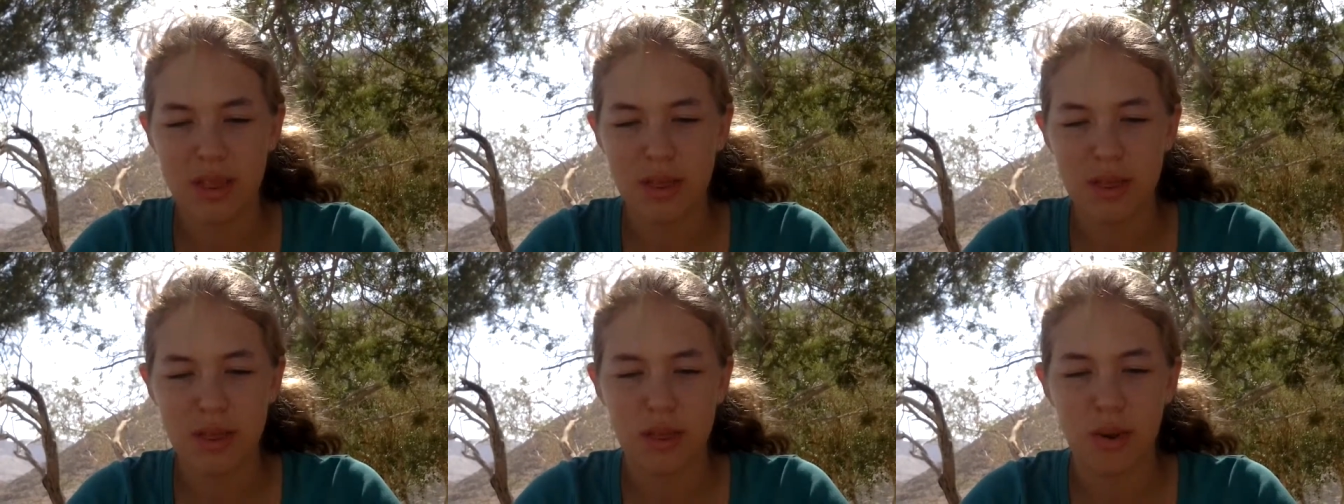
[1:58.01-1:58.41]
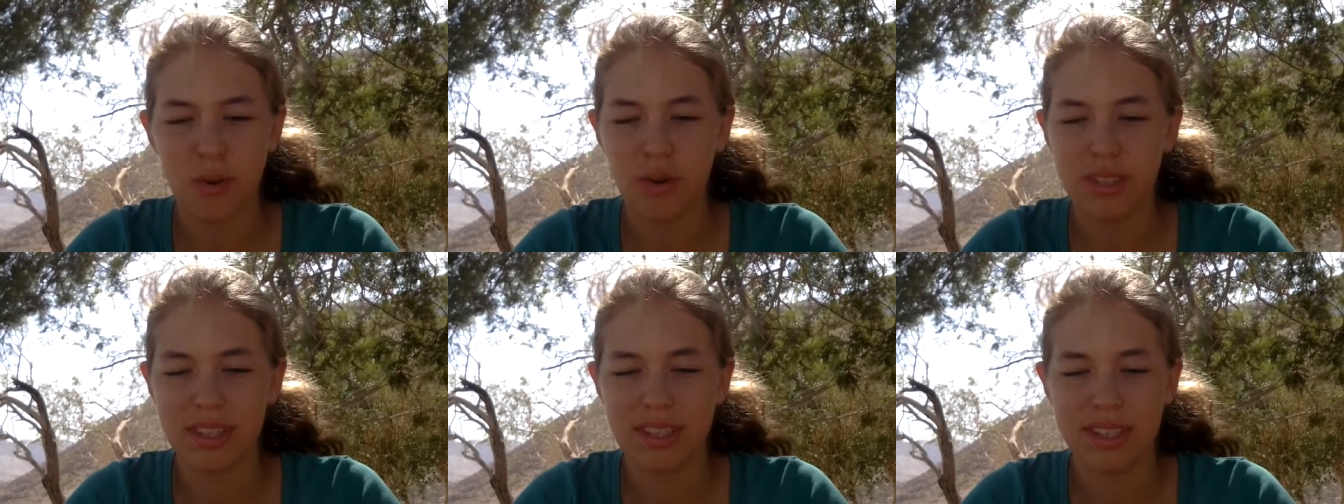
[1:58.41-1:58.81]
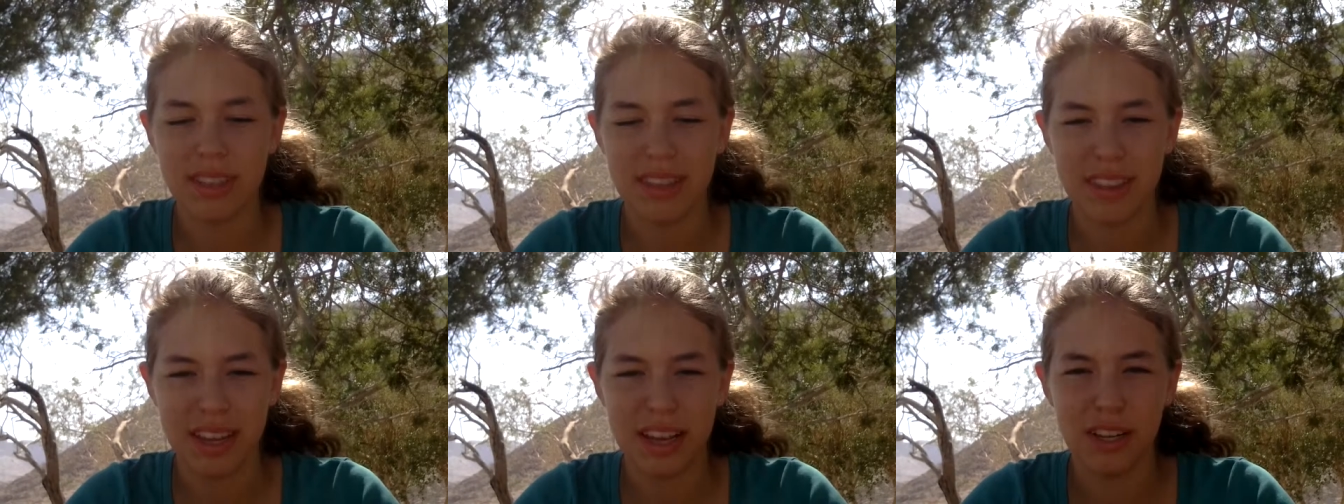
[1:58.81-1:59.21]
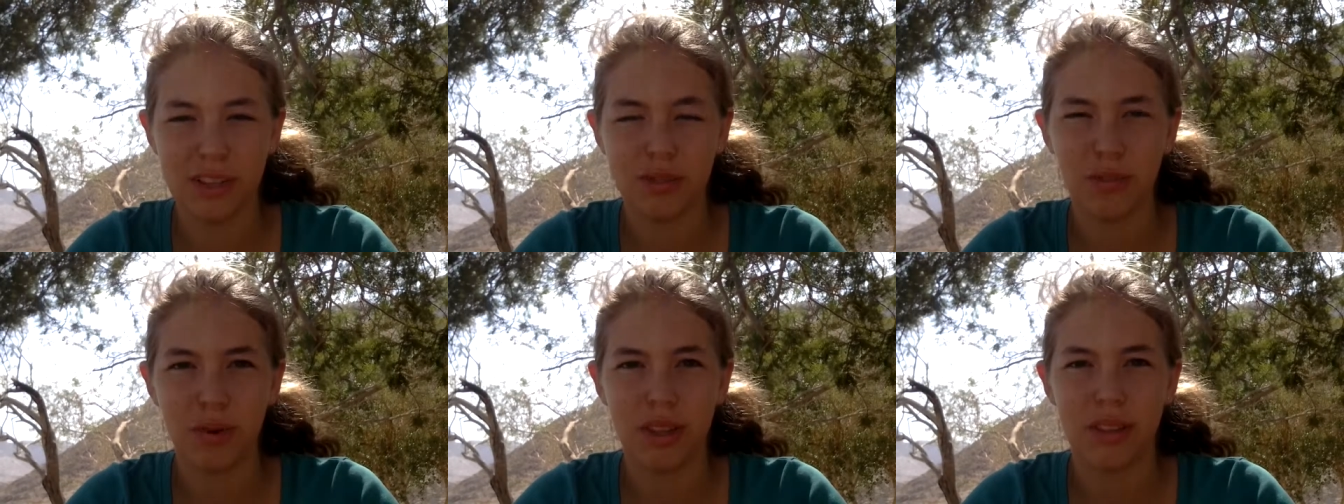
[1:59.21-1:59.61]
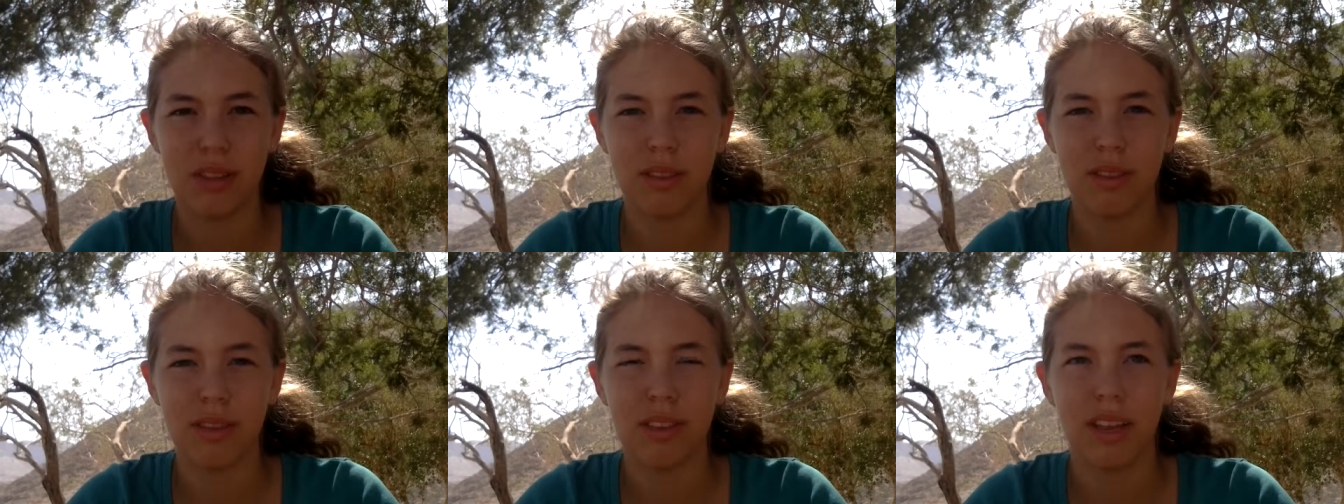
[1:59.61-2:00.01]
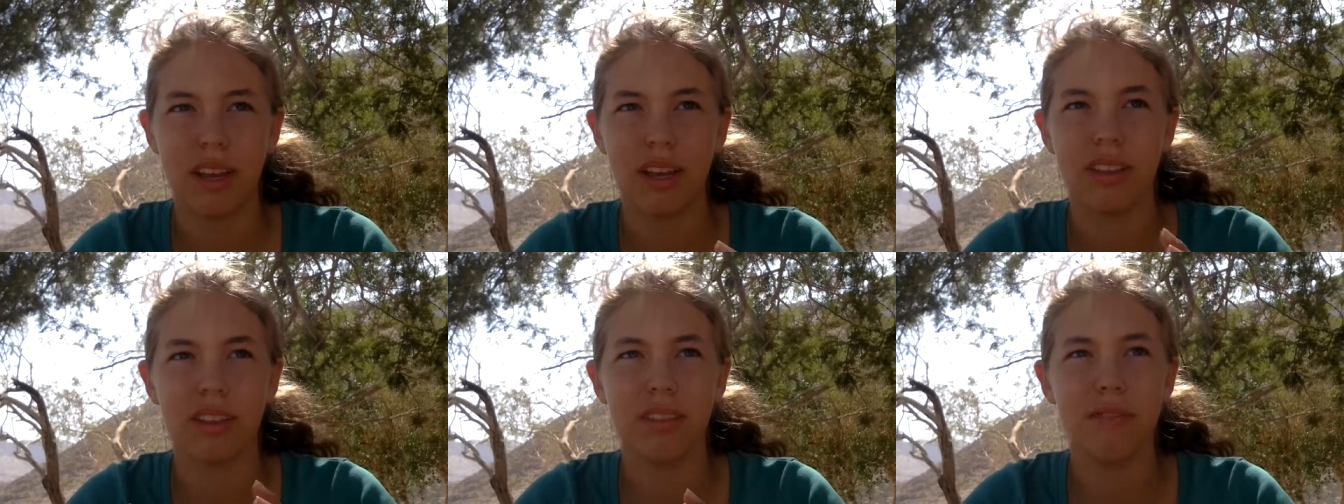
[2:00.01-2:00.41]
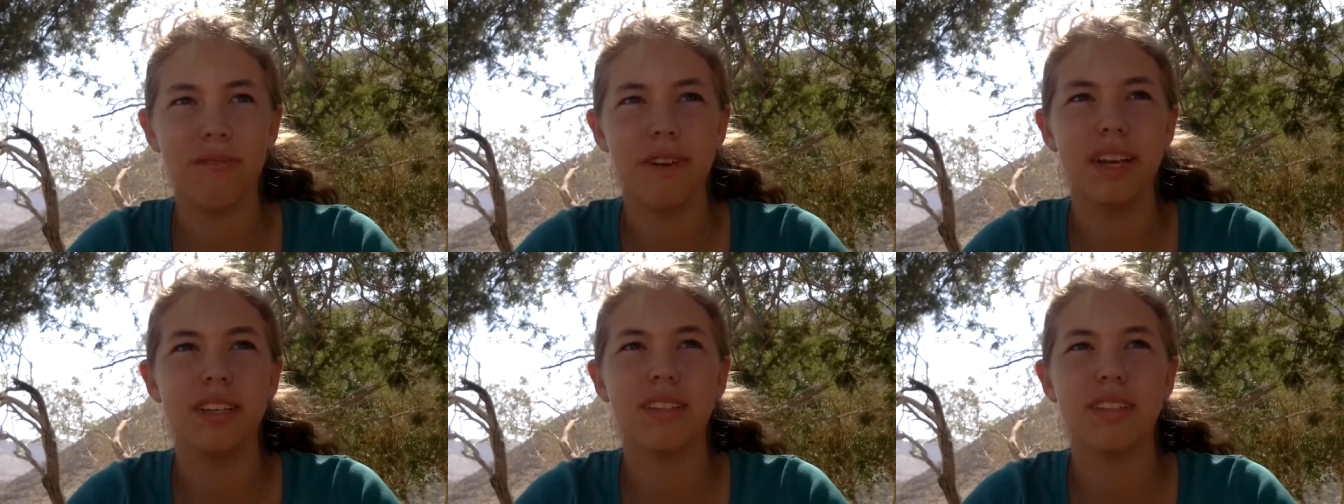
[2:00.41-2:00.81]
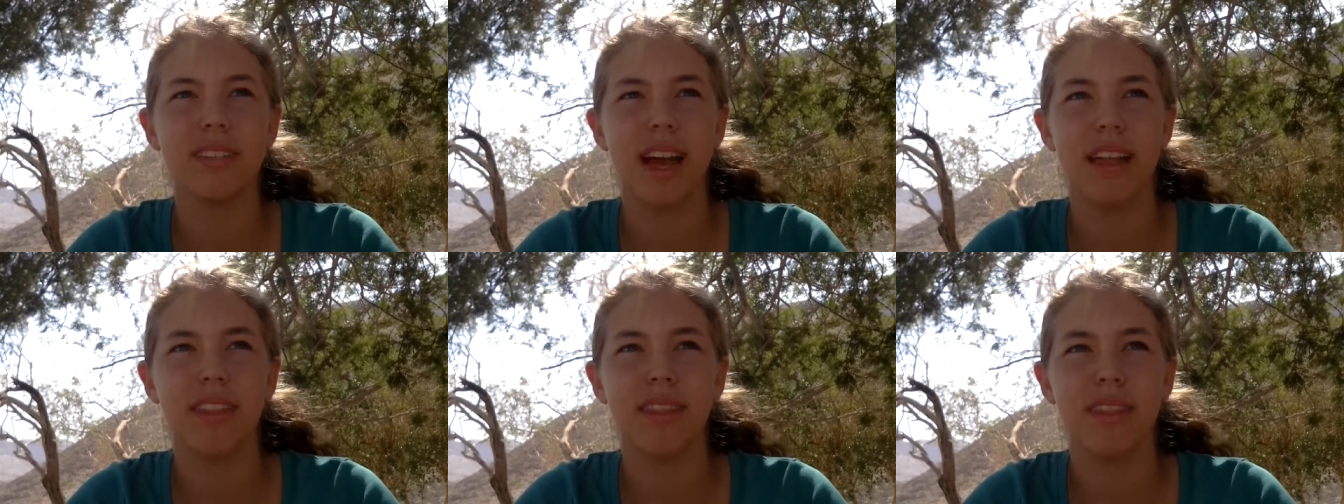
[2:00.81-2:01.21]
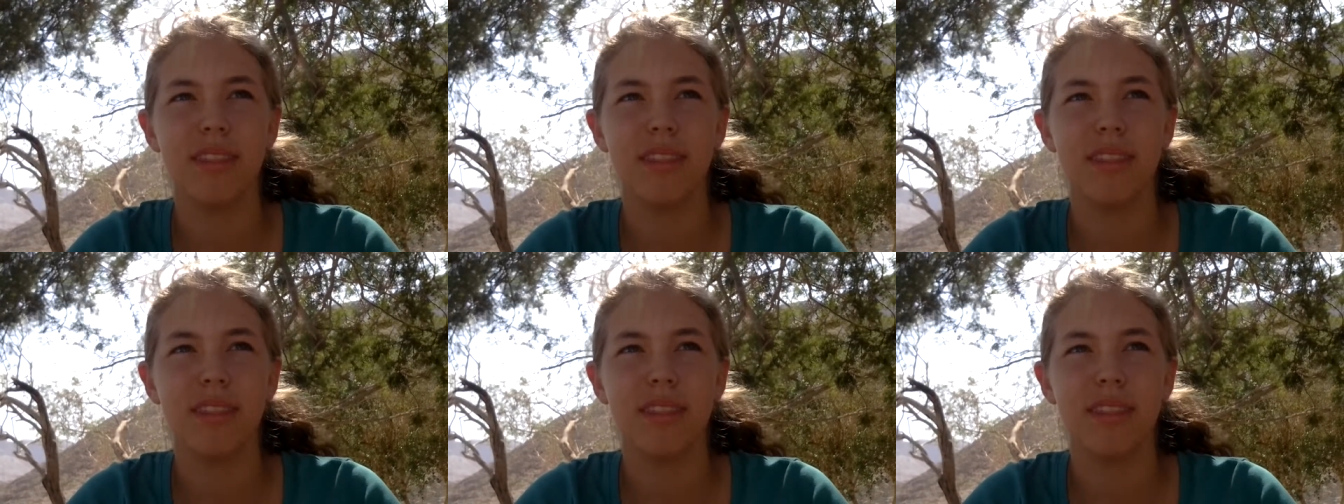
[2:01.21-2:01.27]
those things with like the face and